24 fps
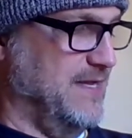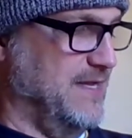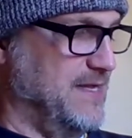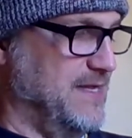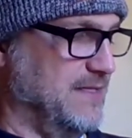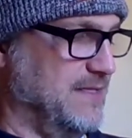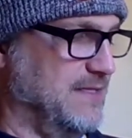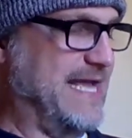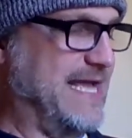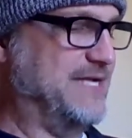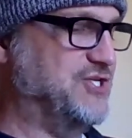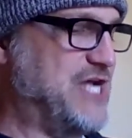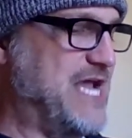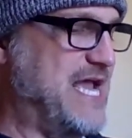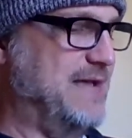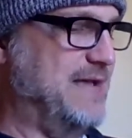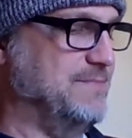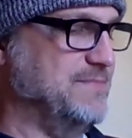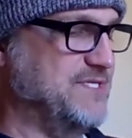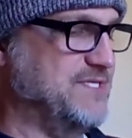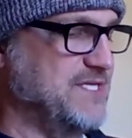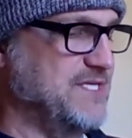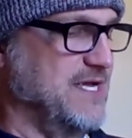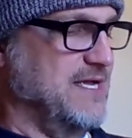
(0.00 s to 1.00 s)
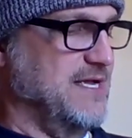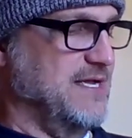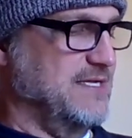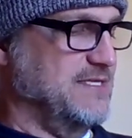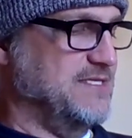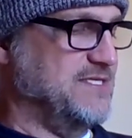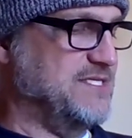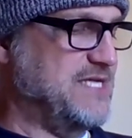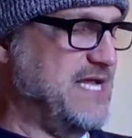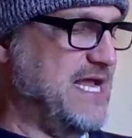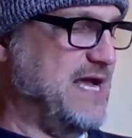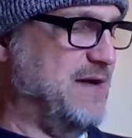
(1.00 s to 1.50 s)
Like James,
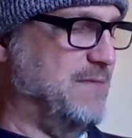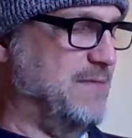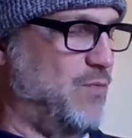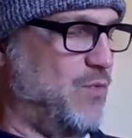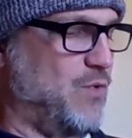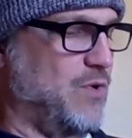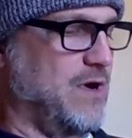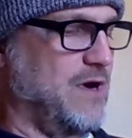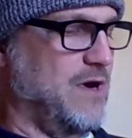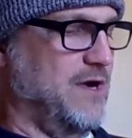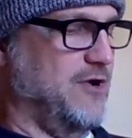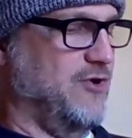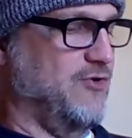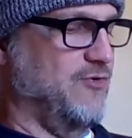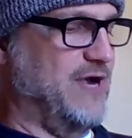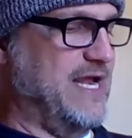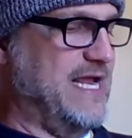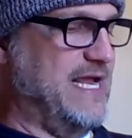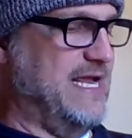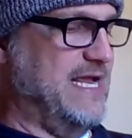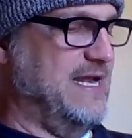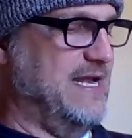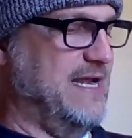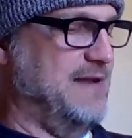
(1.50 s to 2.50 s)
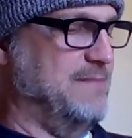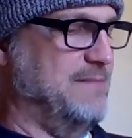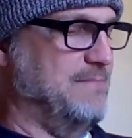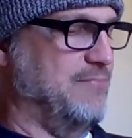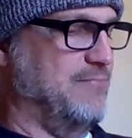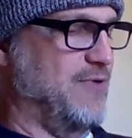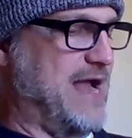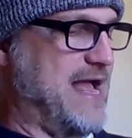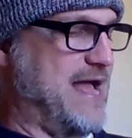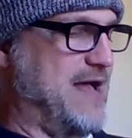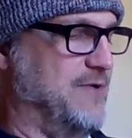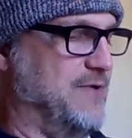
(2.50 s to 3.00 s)
Sam wore a green and
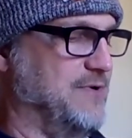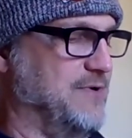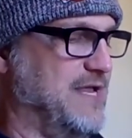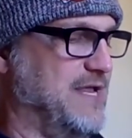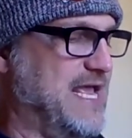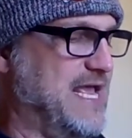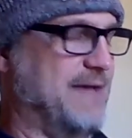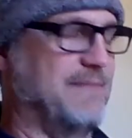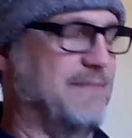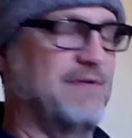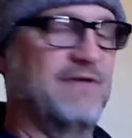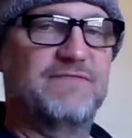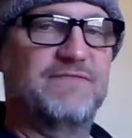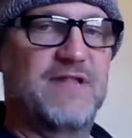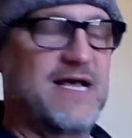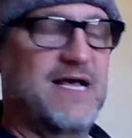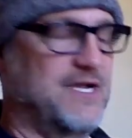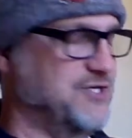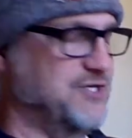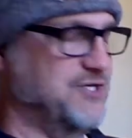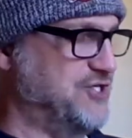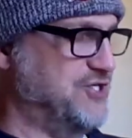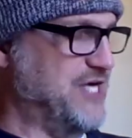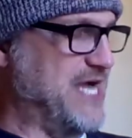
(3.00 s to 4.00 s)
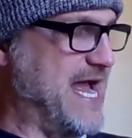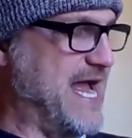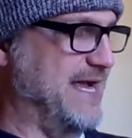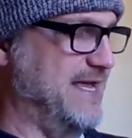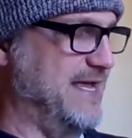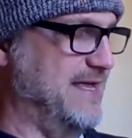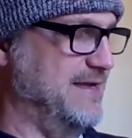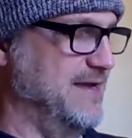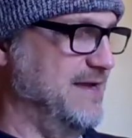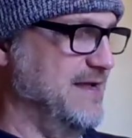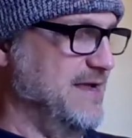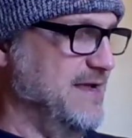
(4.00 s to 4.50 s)
brown camouflage
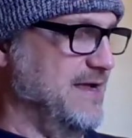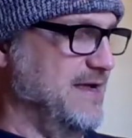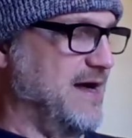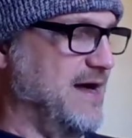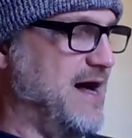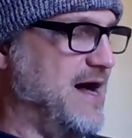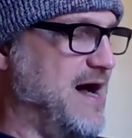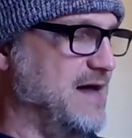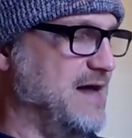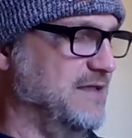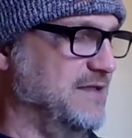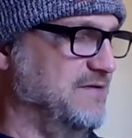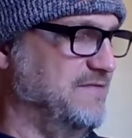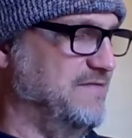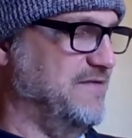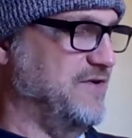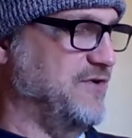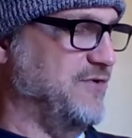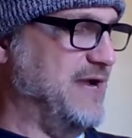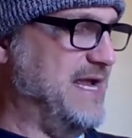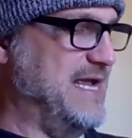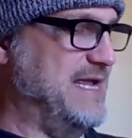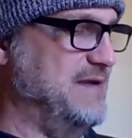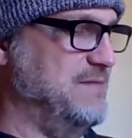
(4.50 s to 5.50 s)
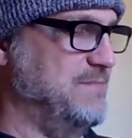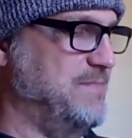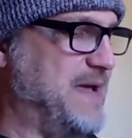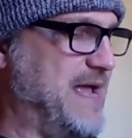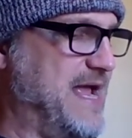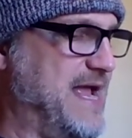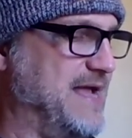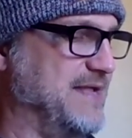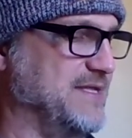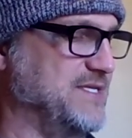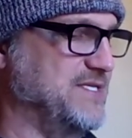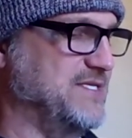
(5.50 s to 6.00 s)
jacket, olive green
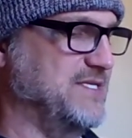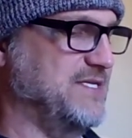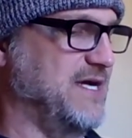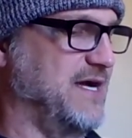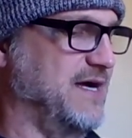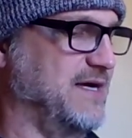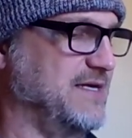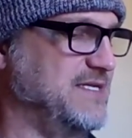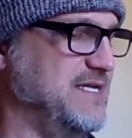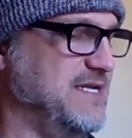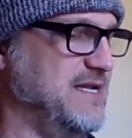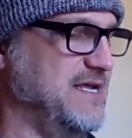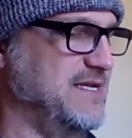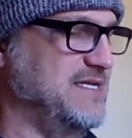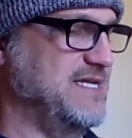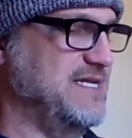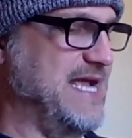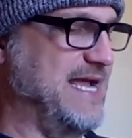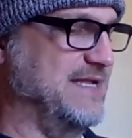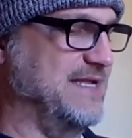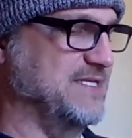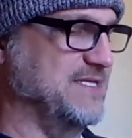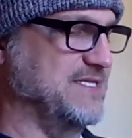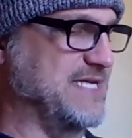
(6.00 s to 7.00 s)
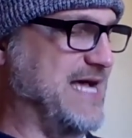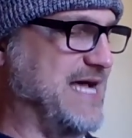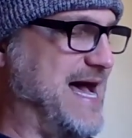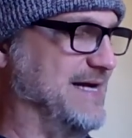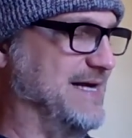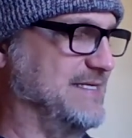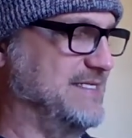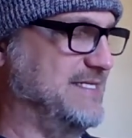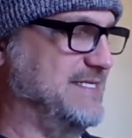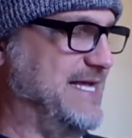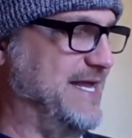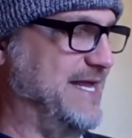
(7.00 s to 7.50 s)
pants tucked into tan
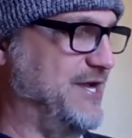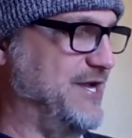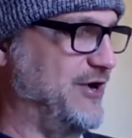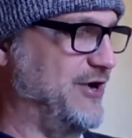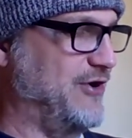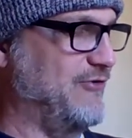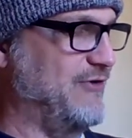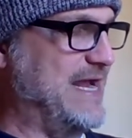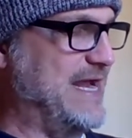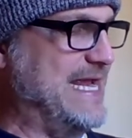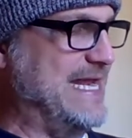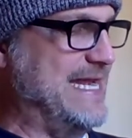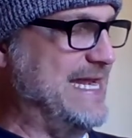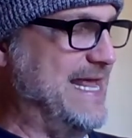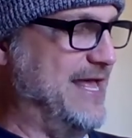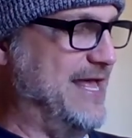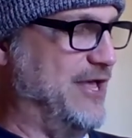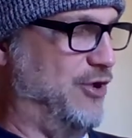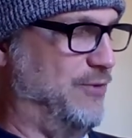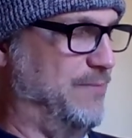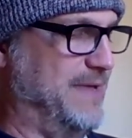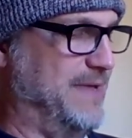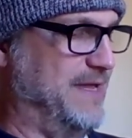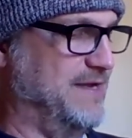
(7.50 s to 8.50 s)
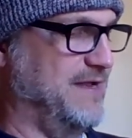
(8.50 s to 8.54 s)
socks, and a green helmet